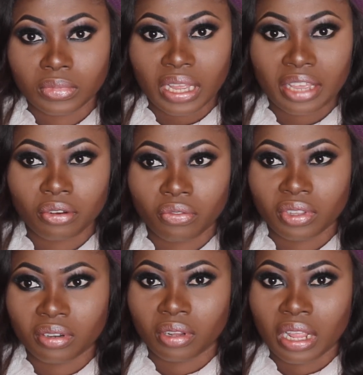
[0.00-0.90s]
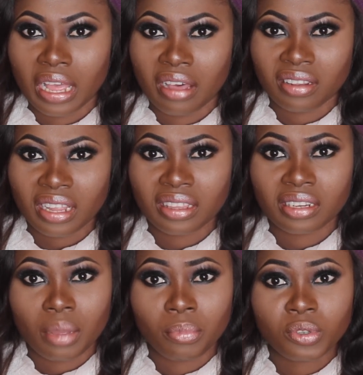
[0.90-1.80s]
that kind of thing. Another
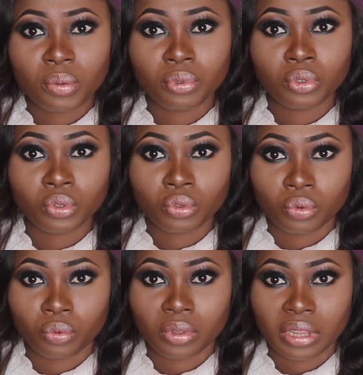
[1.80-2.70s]
thing that most people don't know,